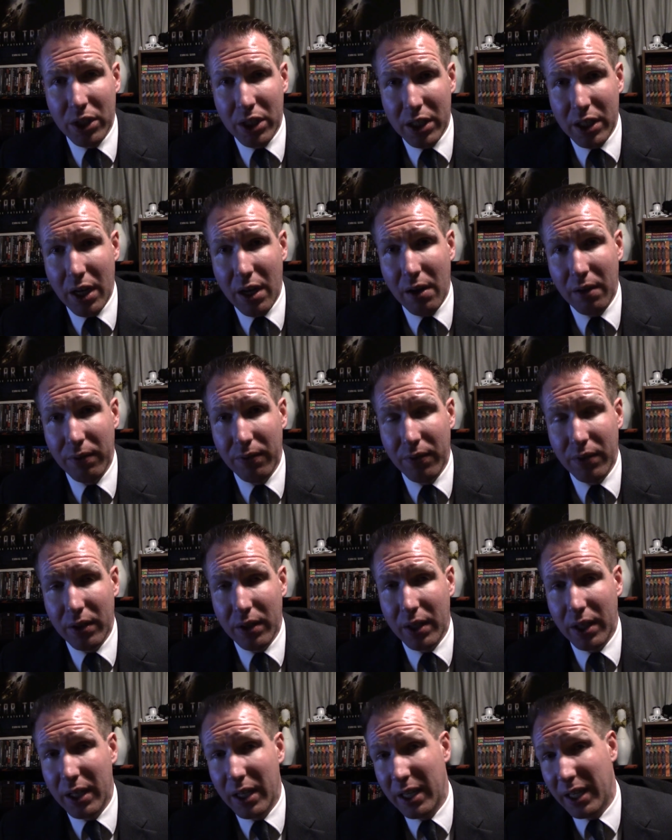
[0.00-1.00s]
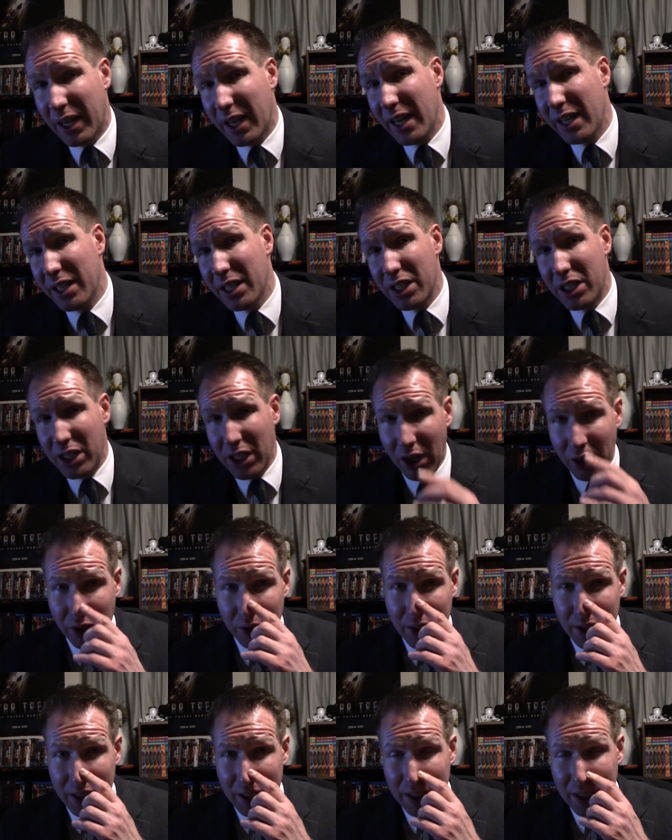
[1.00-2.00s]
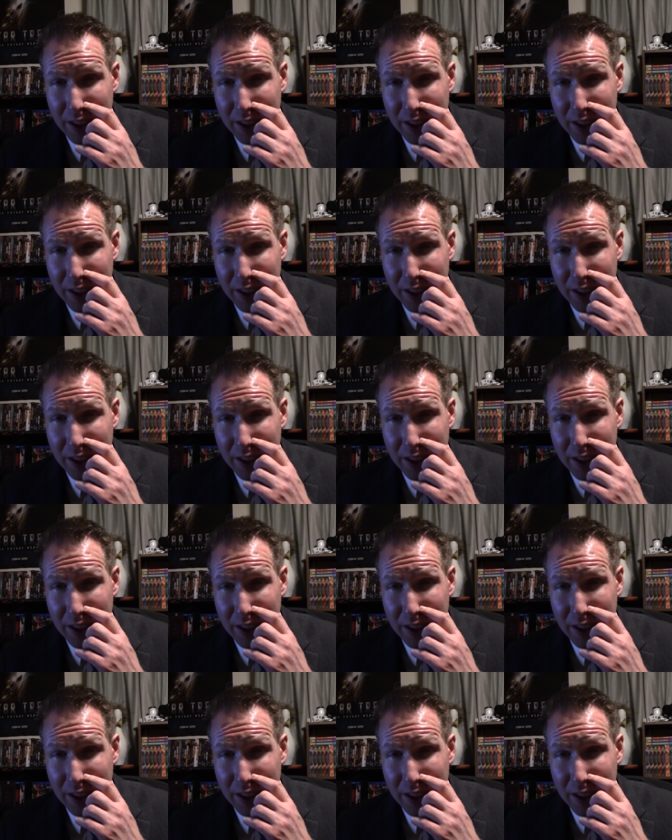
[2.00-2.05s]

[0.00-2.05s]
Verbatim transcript: itself, and it kind of does tell you this in